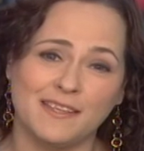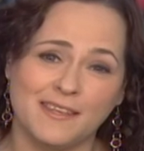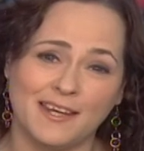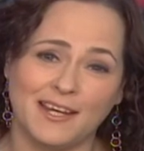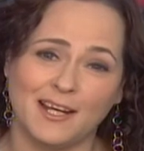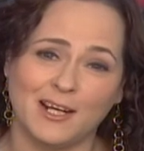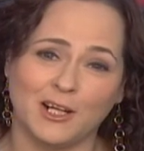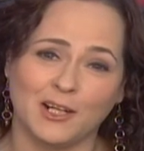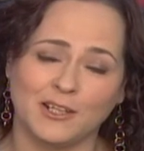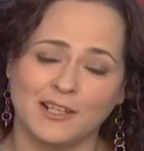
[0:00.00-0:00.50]

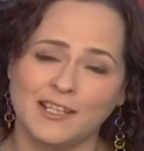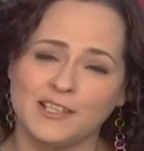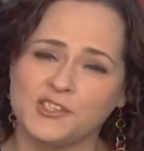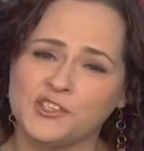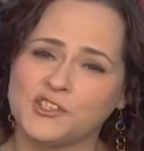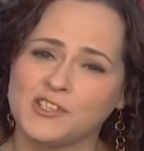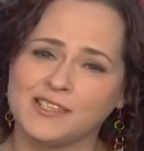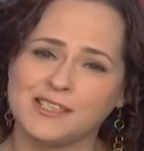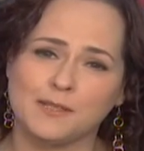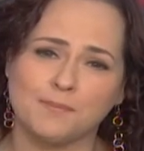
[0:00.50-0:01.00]
there.
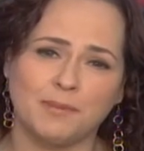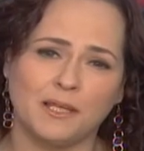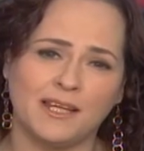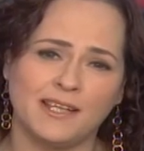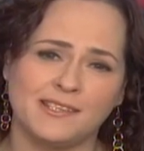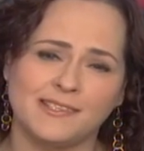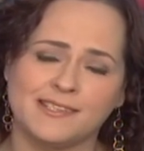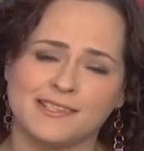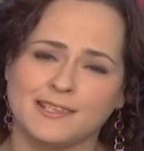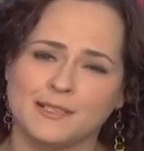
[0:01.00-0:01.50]
It's just a
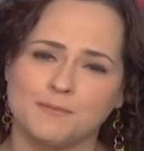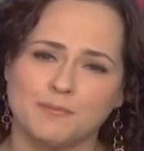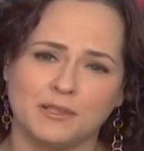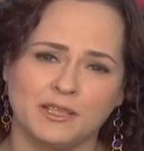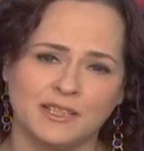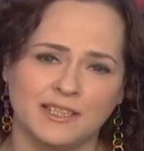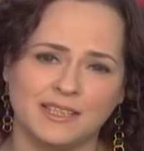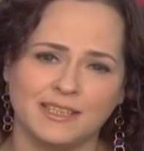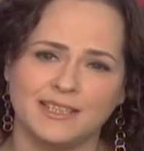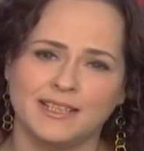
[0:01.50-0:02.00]
place to
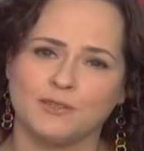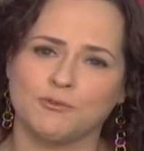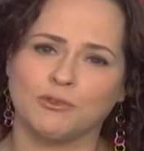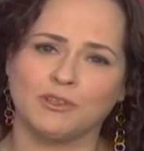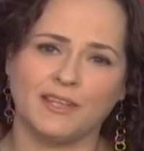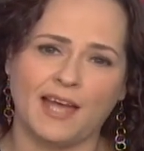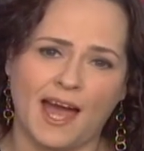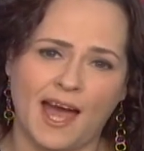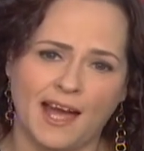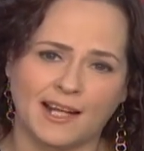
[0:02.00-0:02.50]
completely
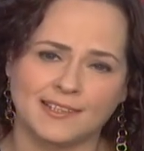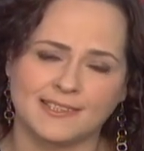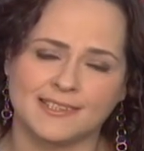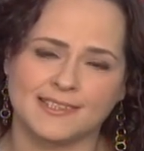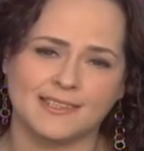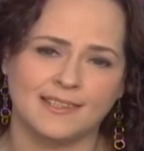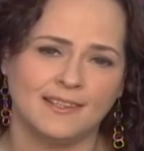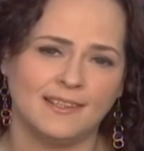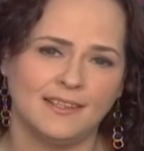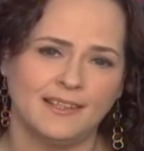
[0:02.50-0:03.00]

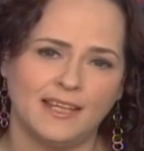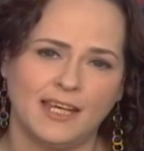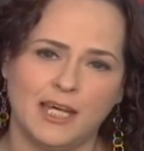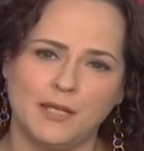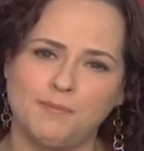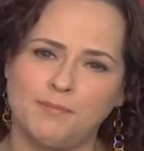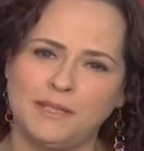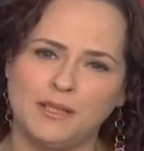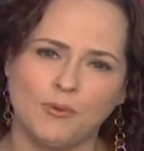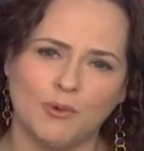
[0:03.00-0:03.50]
relax
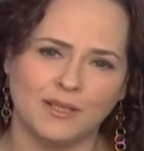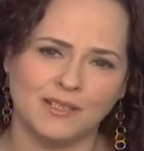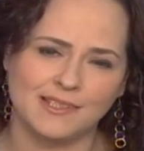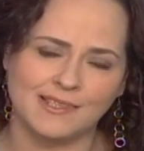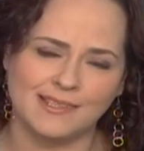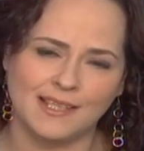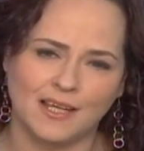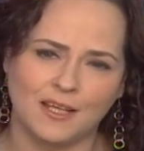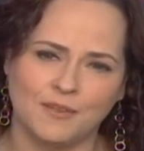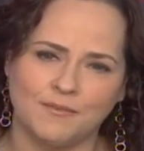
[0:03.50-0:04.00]
and be
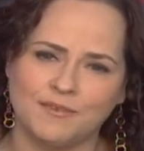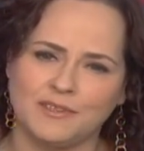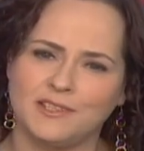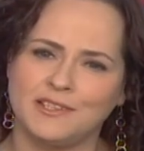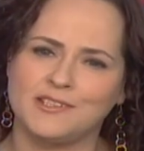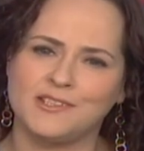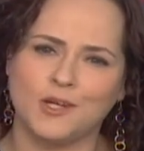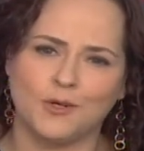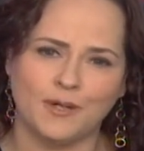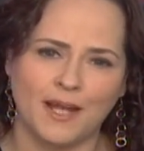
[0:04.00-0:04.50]
oneself, and
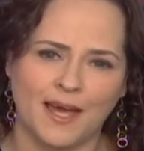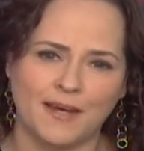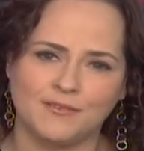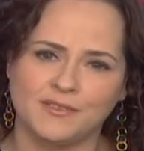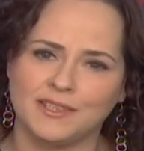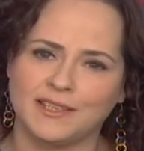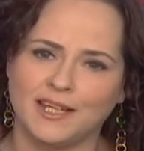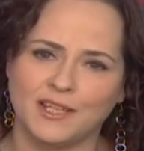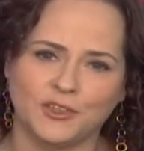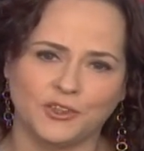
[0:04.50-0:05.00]
you don't have
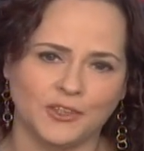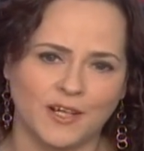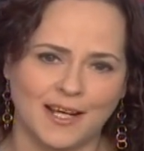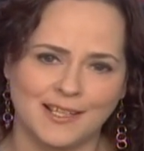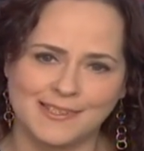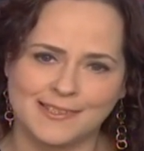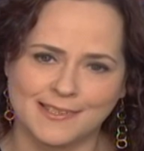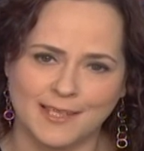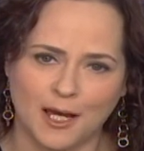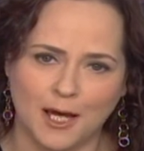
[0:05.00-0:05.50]
to get
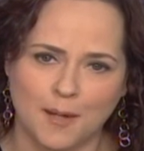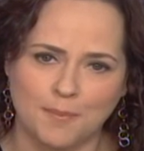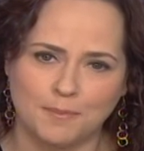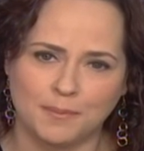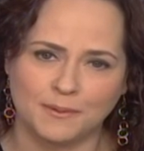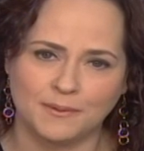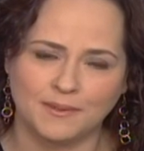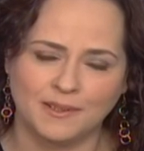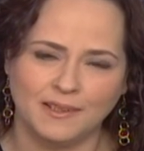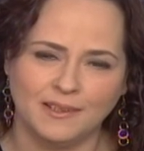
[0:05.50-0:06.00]
dressed
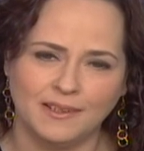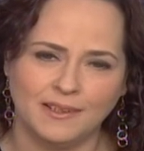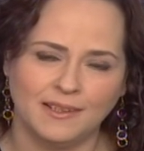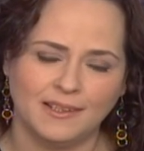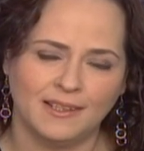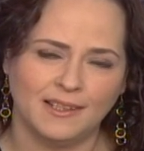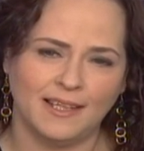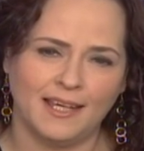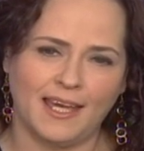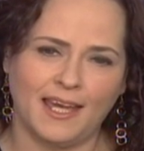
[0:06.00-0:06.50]
up.
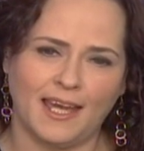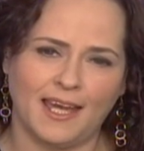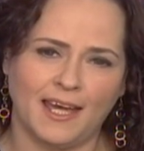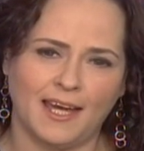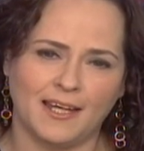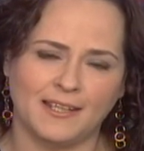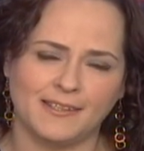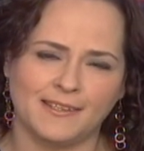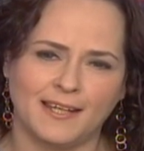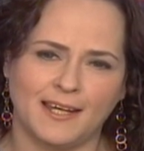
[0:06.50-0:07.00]

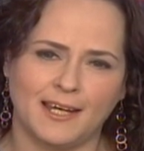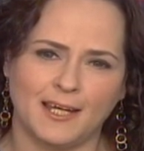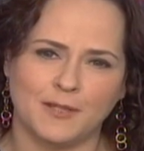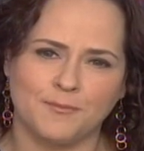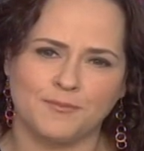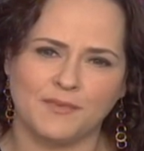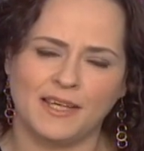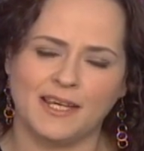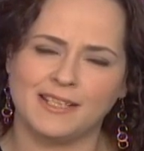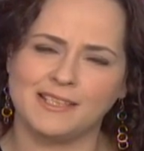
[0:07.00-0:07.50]
And
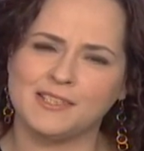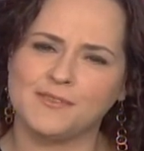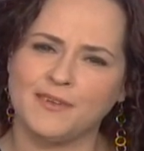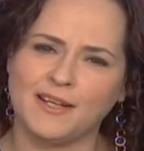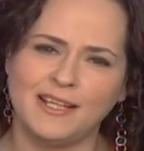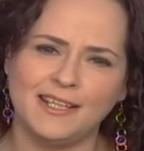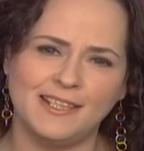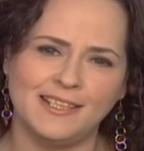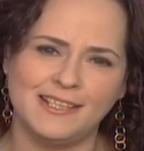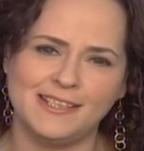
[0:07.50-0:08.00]
it's
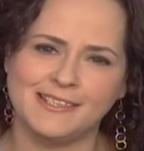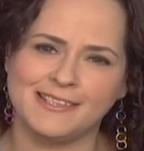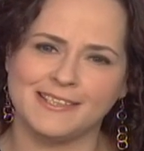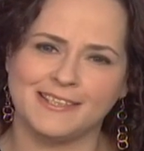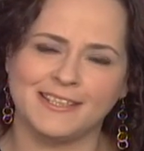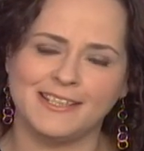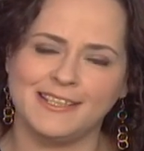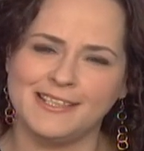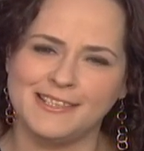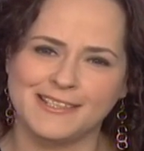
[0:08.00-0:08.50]
very easy
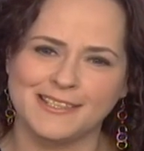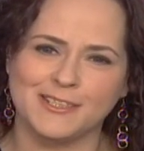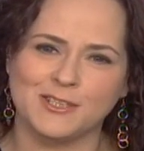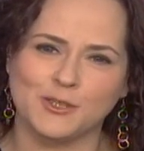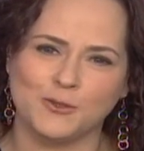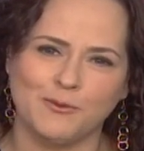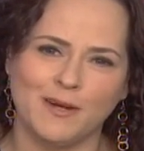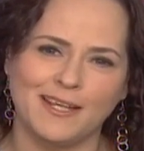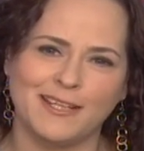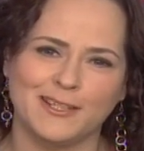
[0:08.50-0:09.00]
to ease
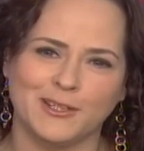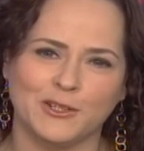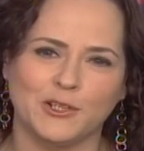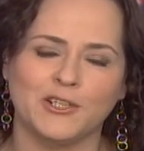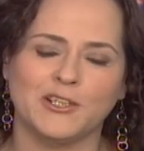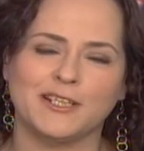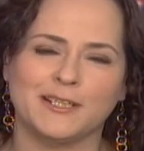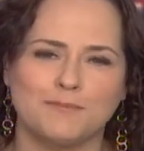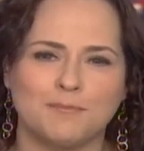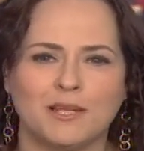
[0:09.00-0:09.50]
into
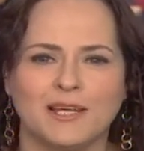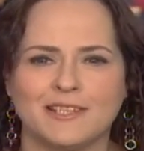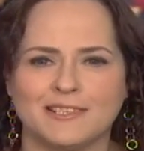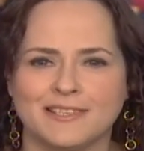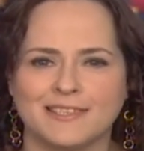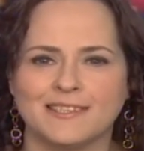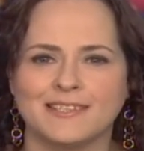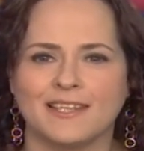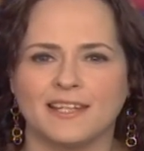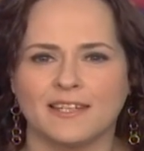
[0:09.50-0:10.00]
regularhood in
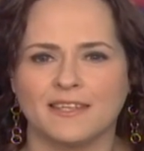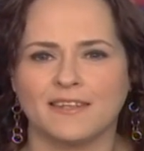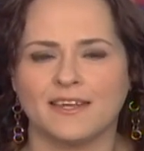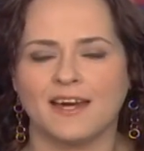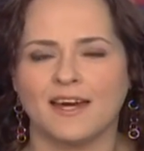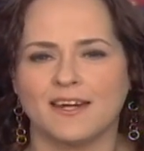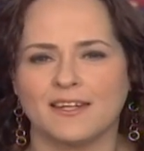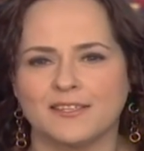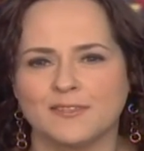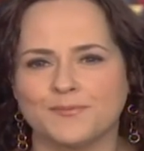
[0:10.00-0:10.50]
places like
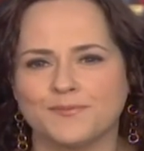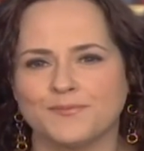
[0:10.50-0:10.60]
that.